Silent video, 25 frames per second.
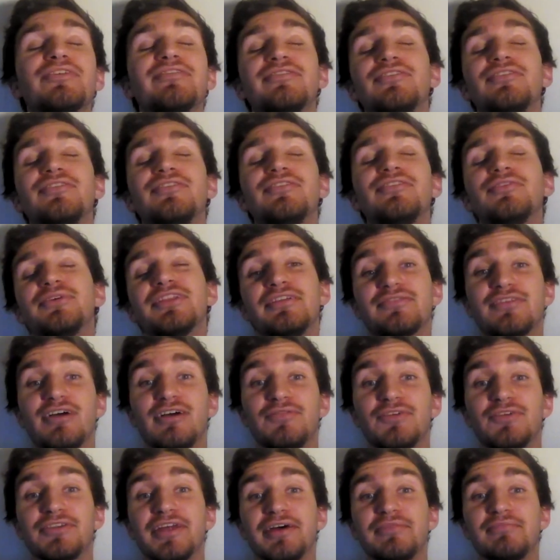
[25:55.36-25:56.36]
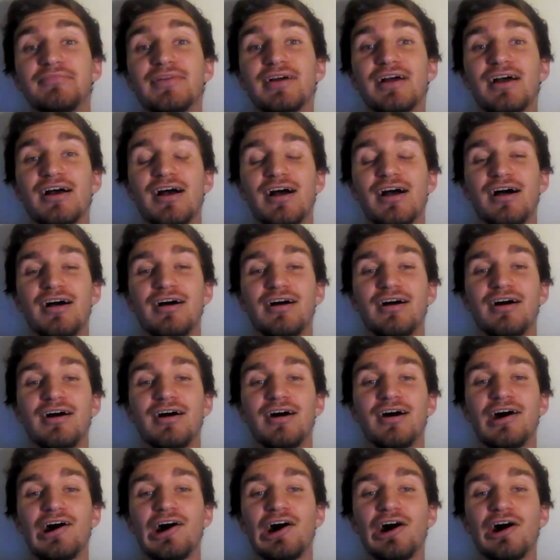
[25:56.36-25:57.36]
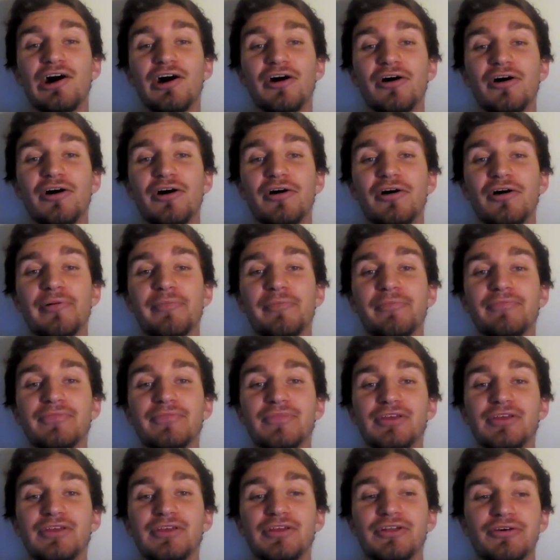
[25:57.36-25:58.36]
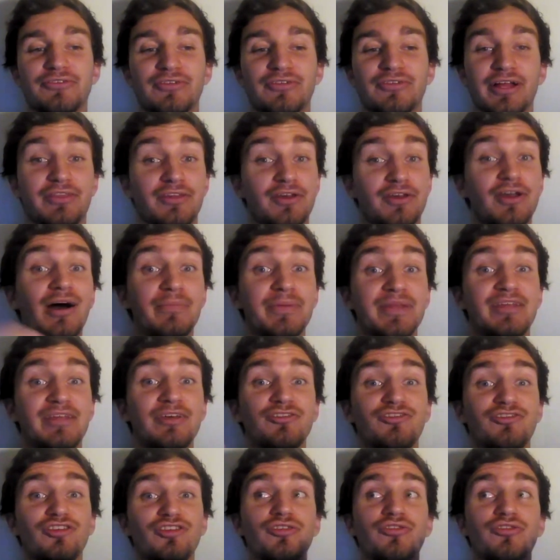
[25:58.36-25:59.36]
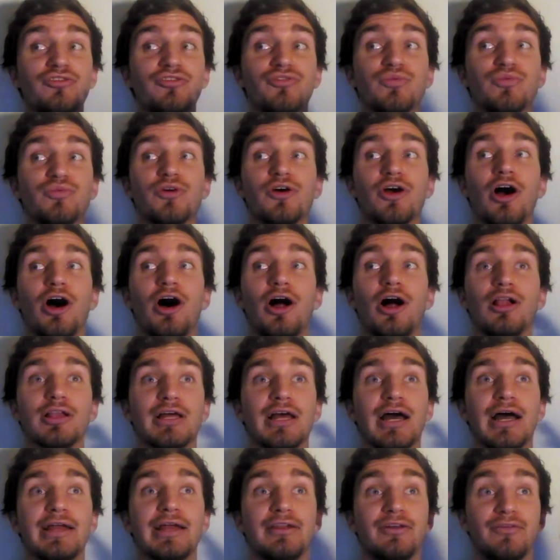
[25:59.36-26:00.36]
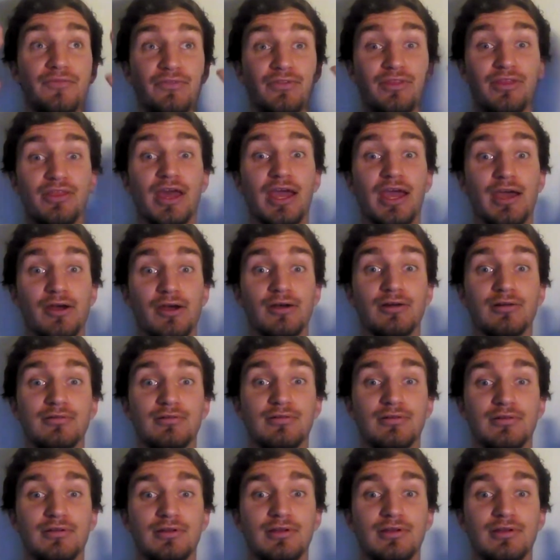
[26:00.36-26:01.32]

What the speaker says: wasn't the one that discovered them. So like the competitions were all kind of there.